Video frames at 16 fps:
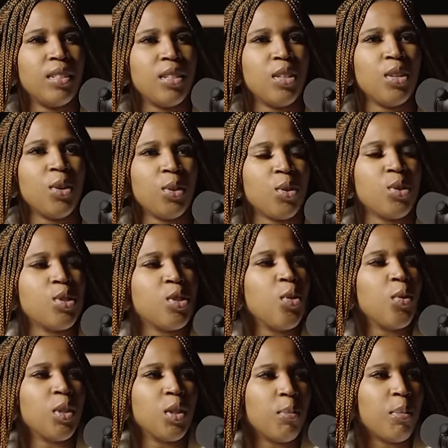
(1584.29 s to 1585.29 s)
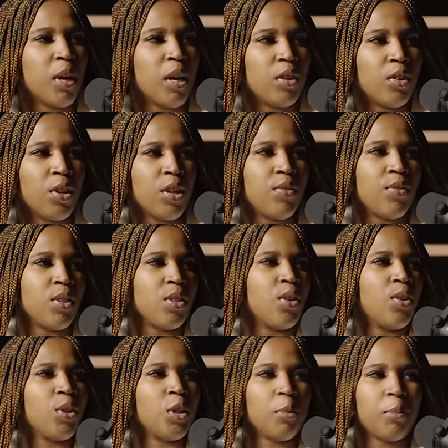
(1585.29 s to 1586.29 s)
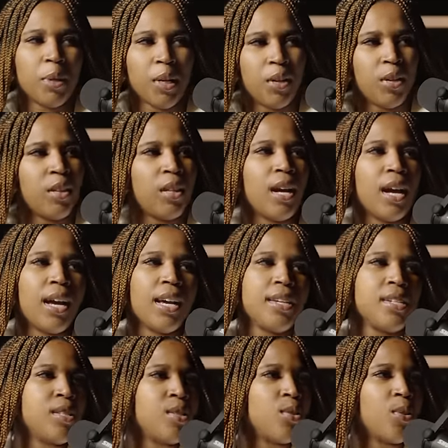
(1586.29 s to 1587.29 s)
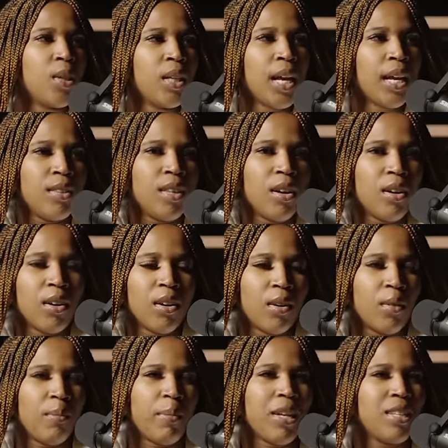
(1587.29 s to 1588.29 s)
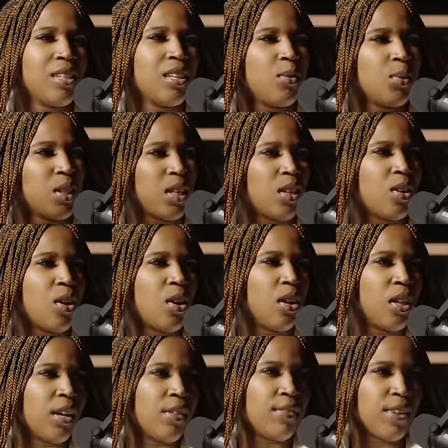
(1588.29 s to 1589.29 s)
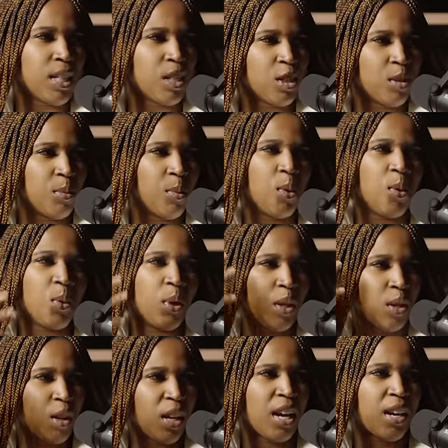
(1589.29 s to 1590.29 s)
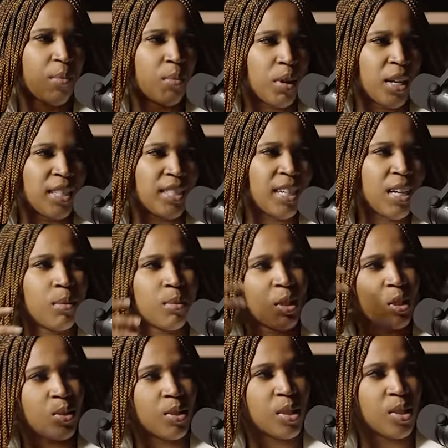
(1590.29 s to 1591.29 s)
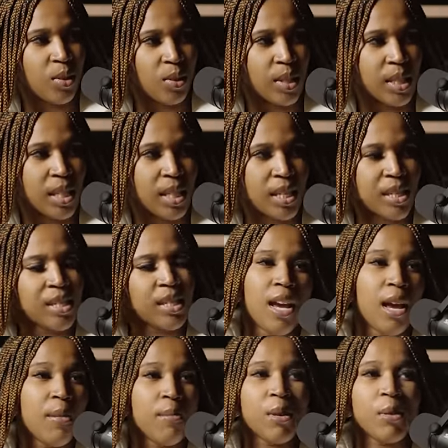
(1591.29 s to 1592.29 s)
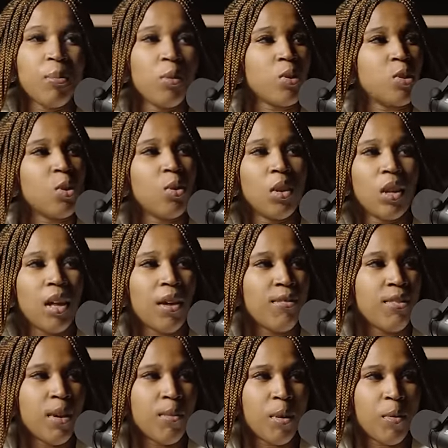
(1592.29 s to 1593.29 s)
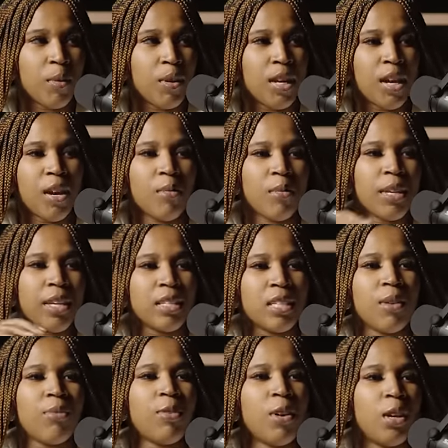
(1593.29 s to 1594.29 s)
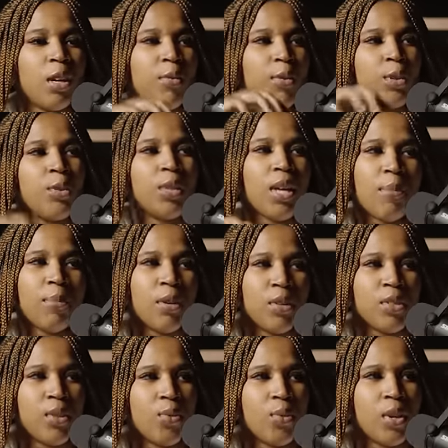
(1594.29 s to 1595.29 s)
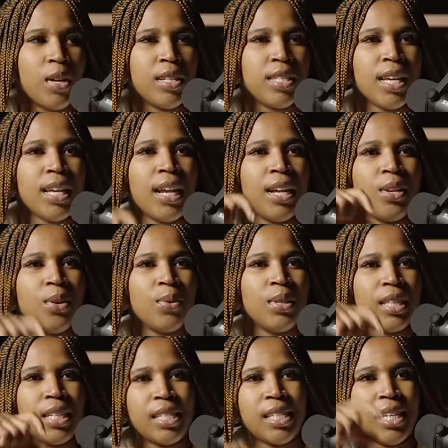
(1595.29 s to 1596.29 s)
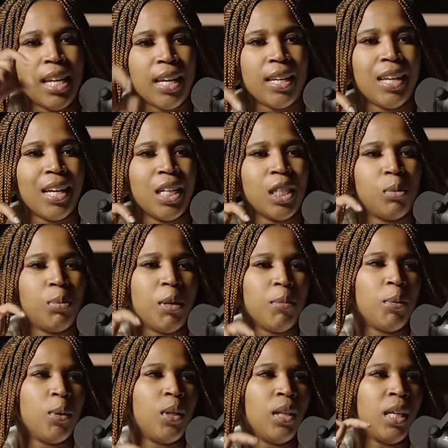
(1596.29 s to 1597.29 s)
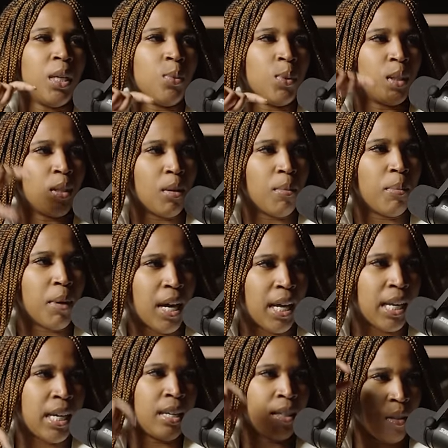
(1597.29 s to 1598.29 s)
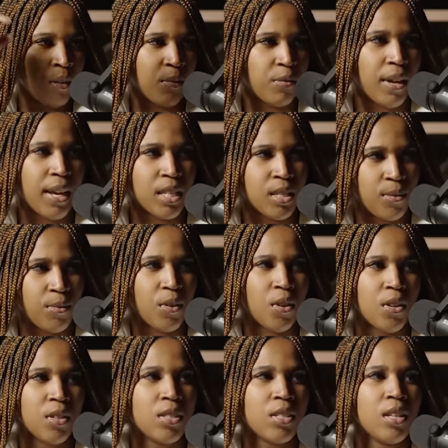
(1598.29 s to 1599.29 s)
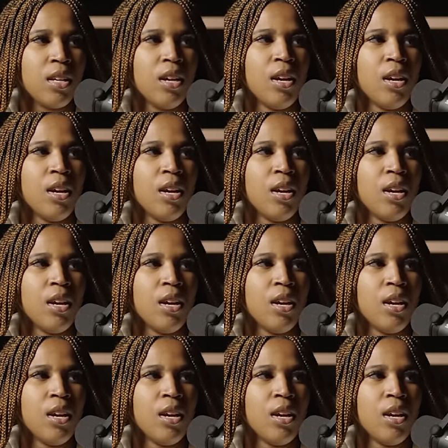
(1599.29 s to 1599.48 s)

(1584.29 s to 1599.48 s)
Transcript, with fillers: you know they're still with their partner even though they're paralyzed or like they're basically what they'd call like a vegetable where you're kind of brain dead but you still exist and people still love them up and down because they fell in love with who that person was and i know in this day and age people lead with their body and their face first